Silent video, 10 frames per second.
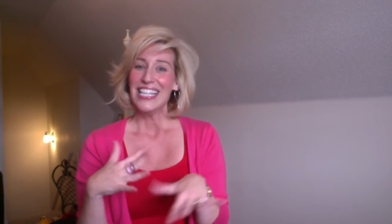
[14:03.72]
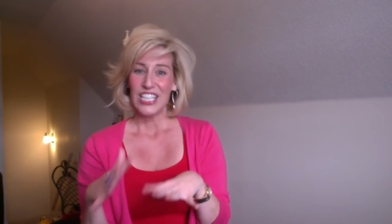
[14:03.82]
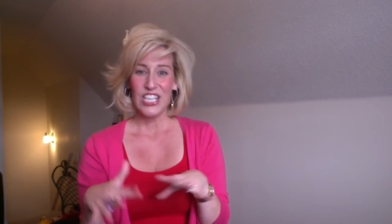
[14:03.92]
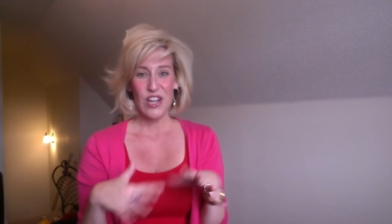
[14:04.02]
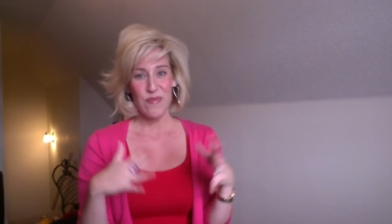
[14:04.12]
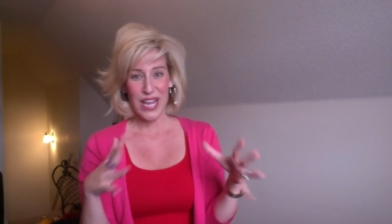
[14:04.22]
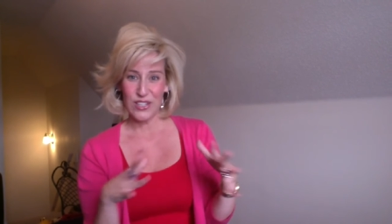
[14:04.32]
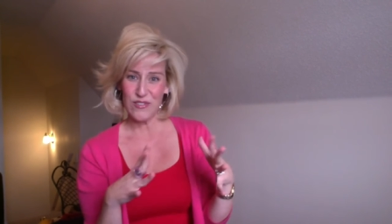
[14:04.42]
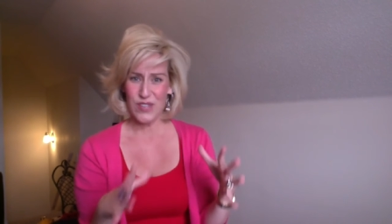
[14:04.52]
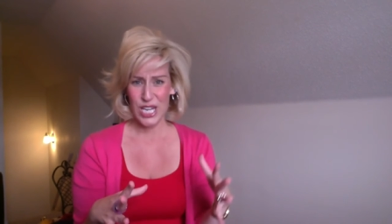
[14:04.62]
you know, make
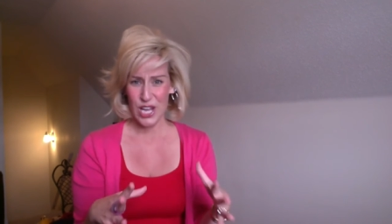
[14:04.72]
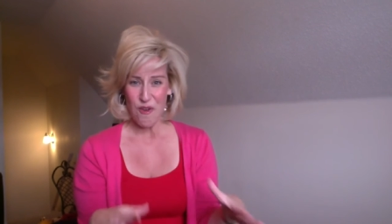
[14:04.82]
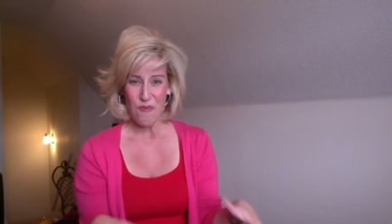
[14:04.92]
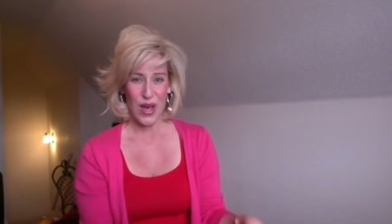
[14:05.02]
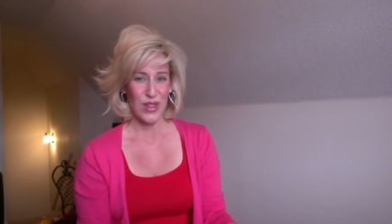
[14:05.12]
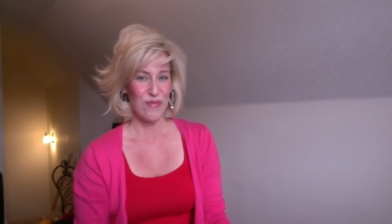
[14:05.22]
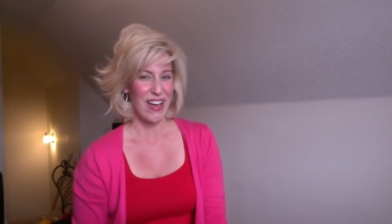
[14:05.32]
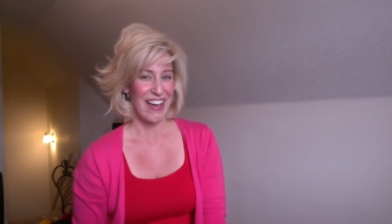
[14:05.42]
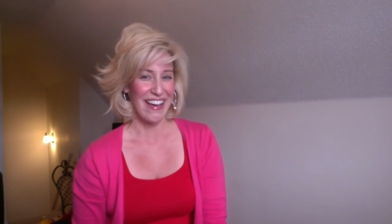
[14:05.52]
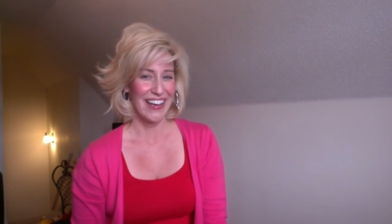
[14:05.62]
a video about the
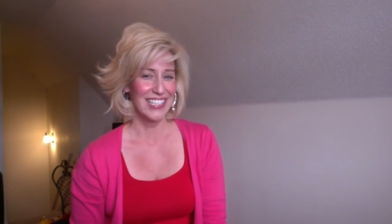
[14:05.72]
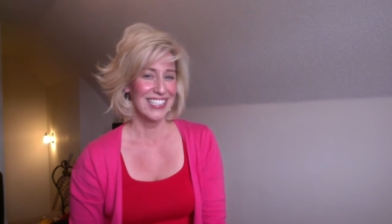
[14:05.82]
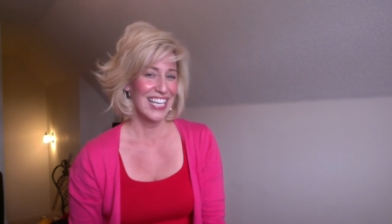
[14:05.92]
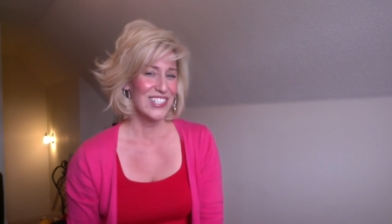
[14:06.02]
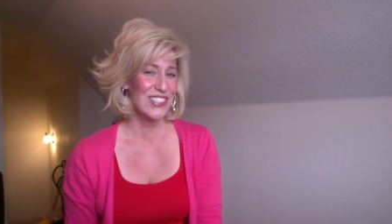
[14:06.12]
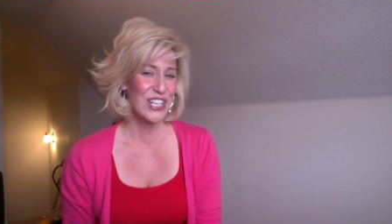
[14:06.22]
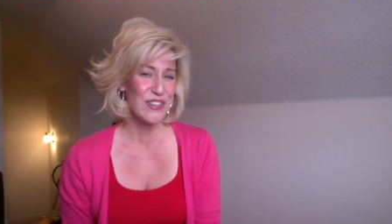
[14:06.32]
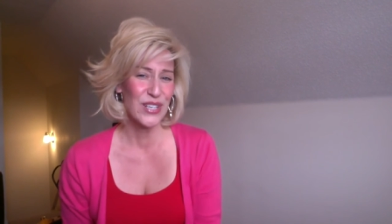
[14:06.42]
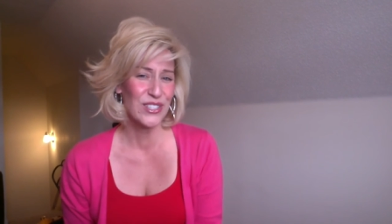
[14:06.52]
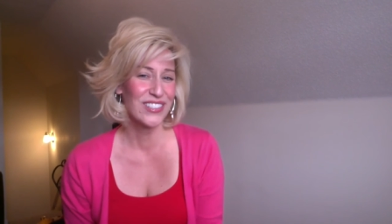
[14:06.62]
bag. I don't know
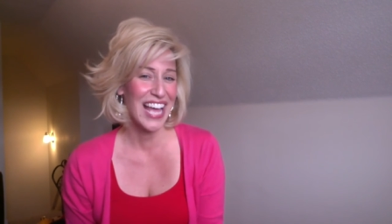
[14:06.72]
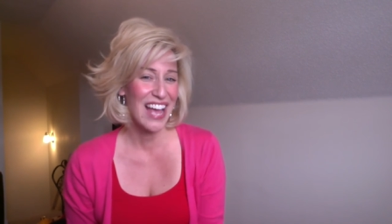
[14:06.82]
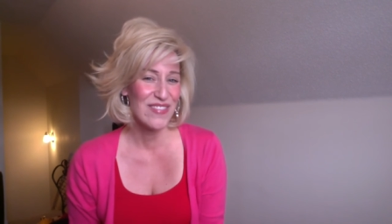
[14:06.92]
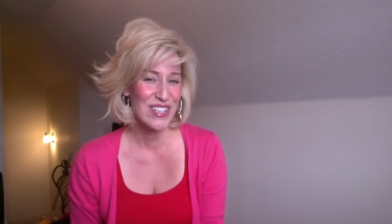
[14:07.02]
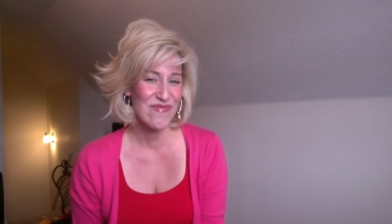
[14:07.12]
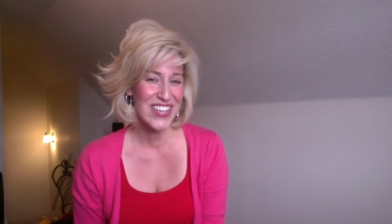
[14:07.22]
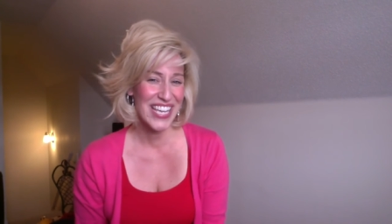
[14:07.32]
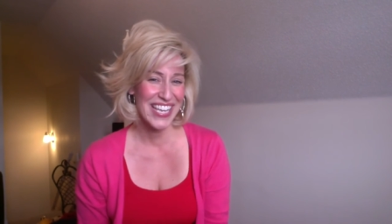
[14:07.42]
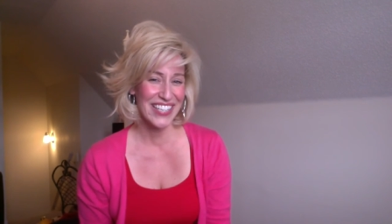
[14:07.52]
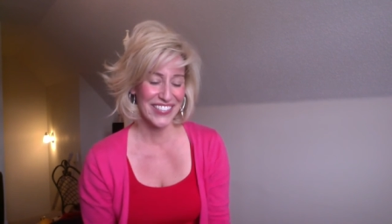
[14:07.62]
if y'all are laughing at
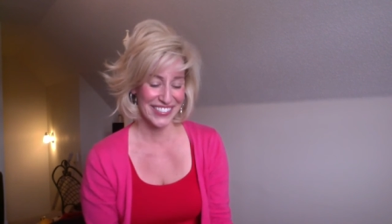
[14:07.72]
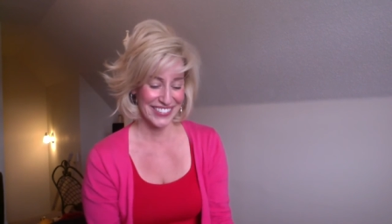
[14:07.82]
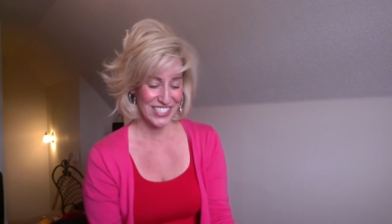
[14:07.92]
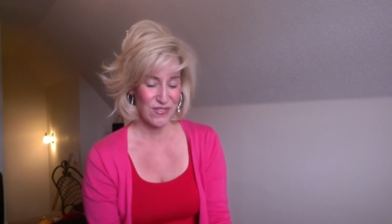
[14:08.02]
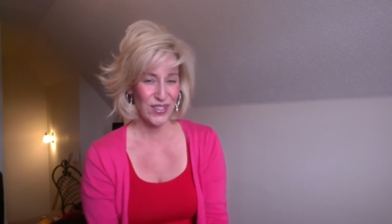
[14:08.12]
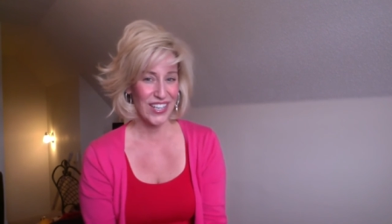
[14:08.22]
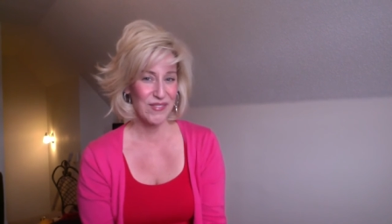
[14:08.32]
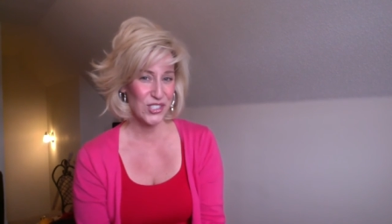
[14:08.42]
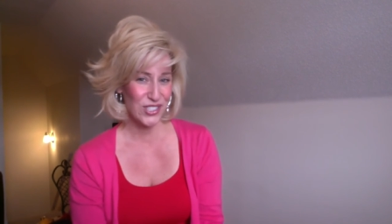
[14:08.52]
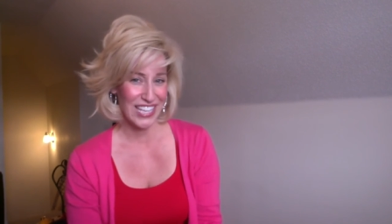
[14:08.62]
me or I'm
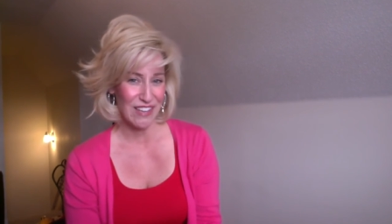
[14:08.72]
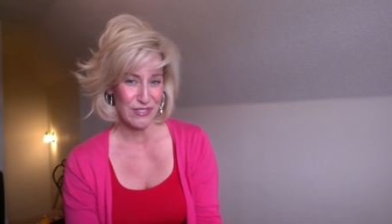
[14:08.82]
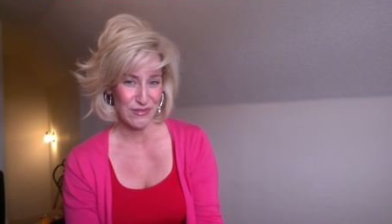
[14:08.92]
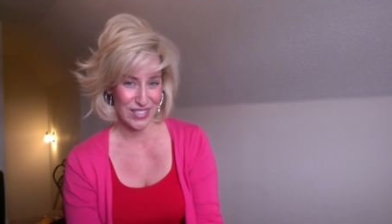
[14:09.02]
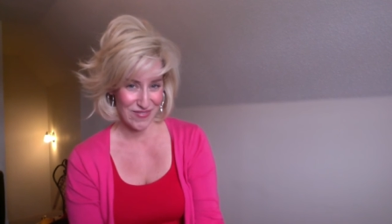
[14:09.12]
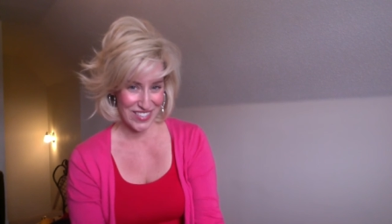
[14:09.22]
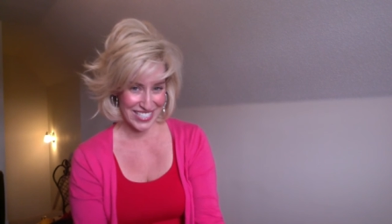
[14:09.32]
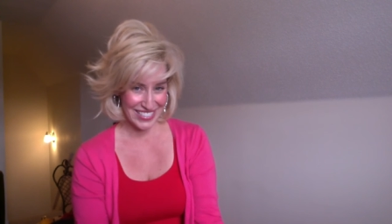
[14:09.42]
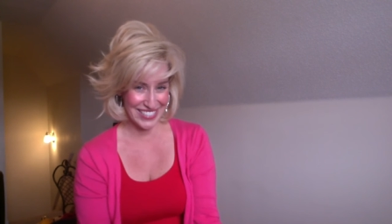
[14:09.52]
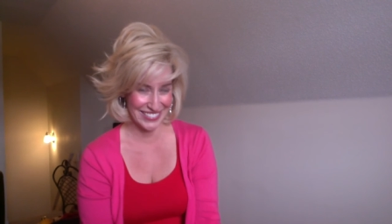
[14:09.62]
sure you're laughing with
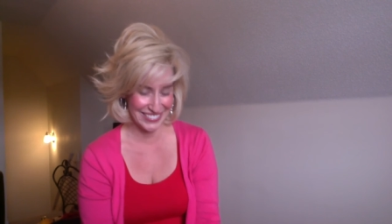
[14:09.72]
me.